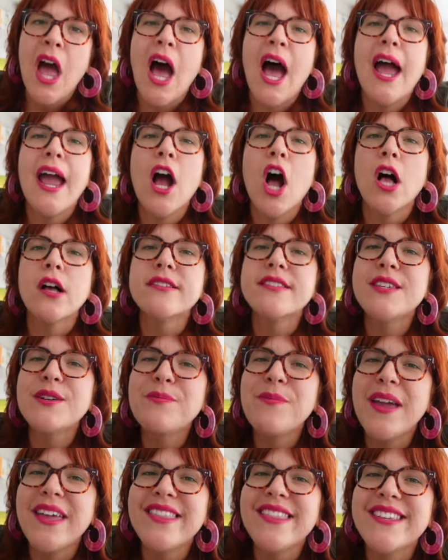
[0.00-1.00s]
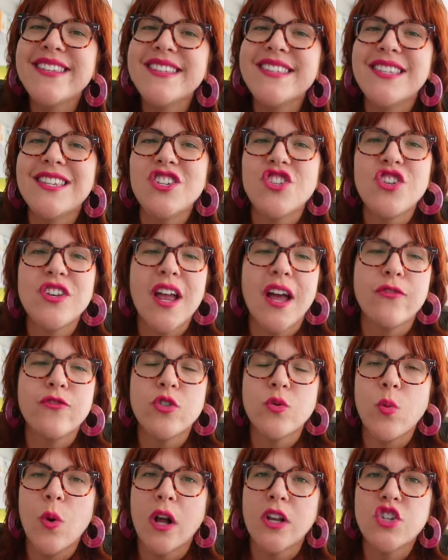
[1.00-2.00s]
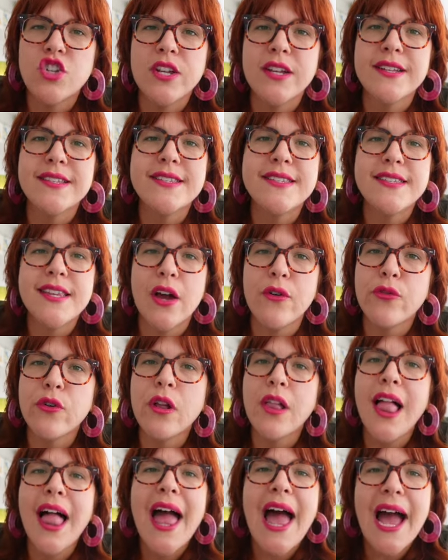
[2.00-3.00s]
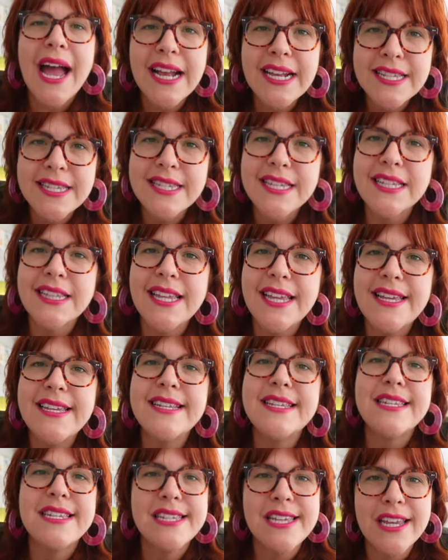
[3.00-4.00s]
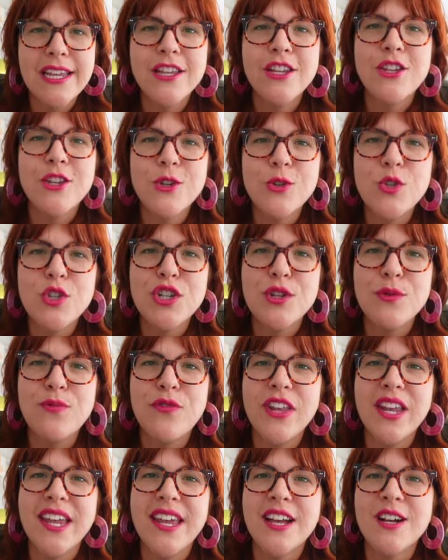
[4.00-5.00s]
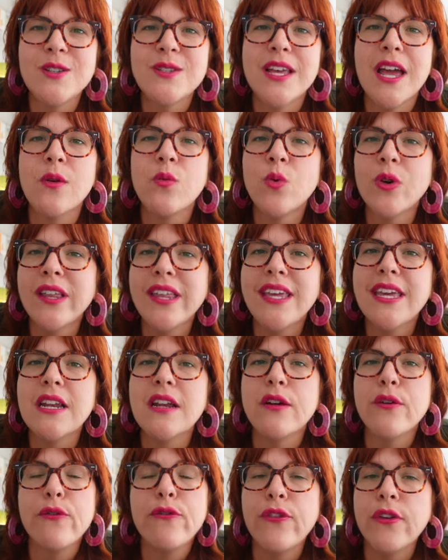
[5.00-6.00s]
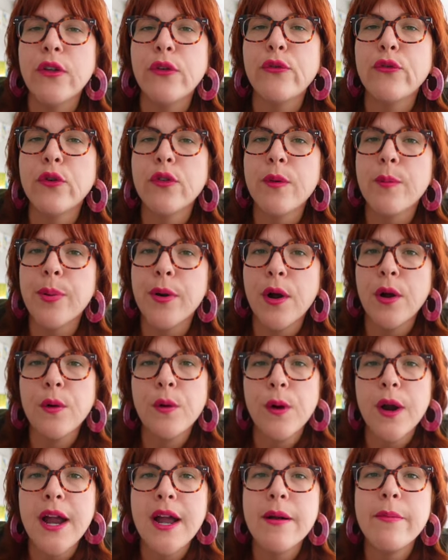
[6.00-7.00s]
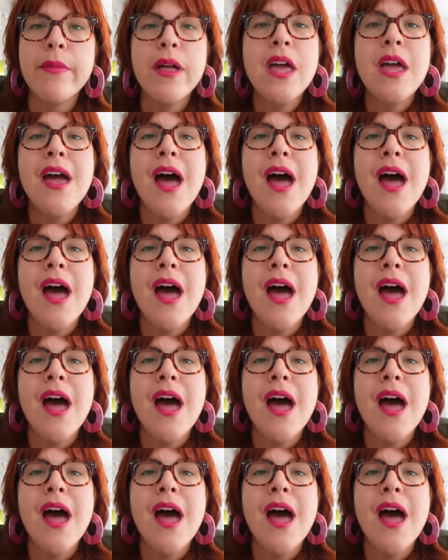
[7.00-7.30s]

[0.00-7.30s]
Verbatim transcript: I also made the decision after watching several excellent YouTube videos and really getting a feel for the program.